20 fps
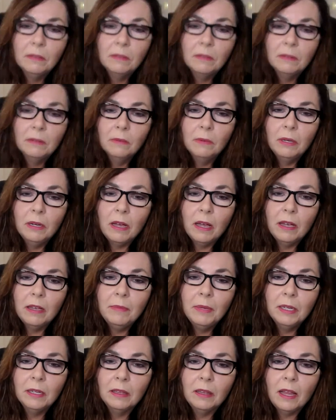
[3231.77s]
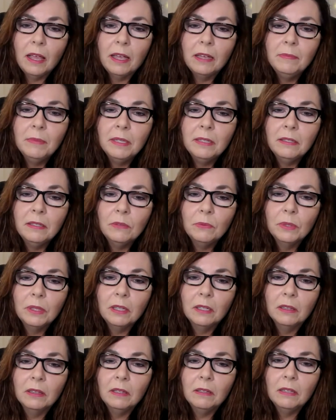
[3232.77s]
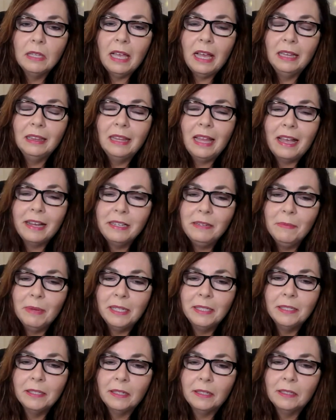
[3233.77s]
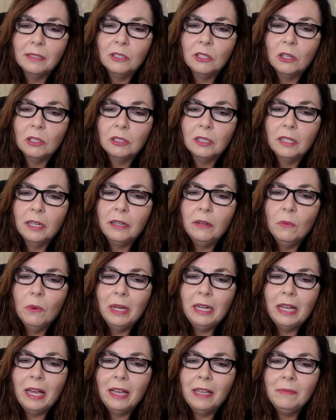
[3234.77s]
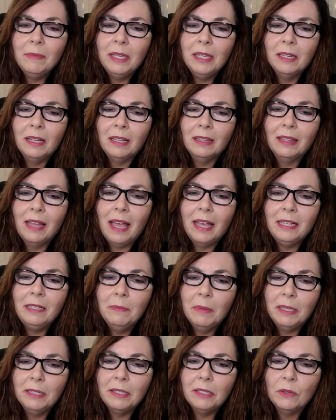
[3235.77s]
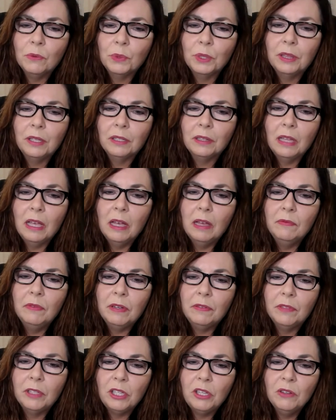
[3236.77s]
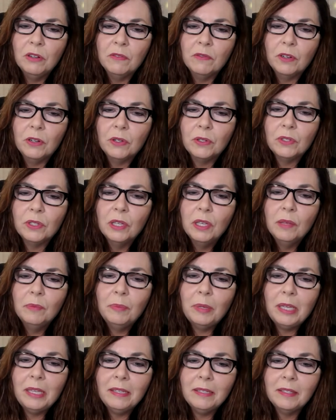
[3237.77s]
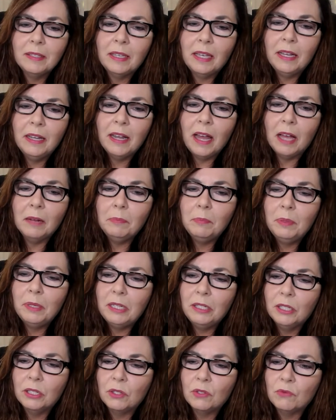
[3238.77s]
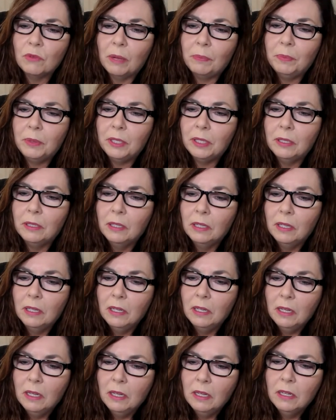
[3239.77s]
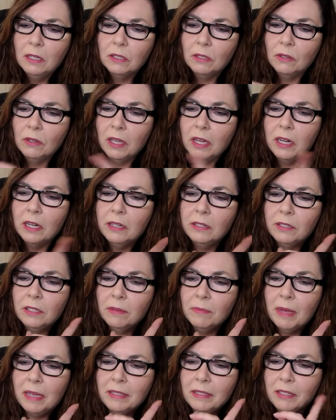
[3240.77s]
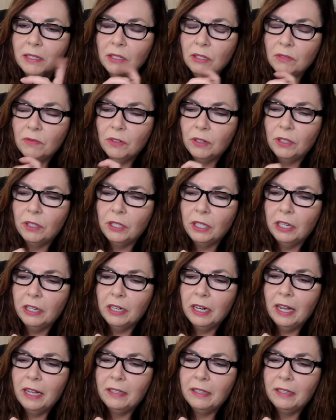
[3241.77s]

When I'm in alignment with the alignment, I can talk tonight. When I'm in alignment with the love of the universe, peace cannot be disrupted. So there's your message for your year ahead.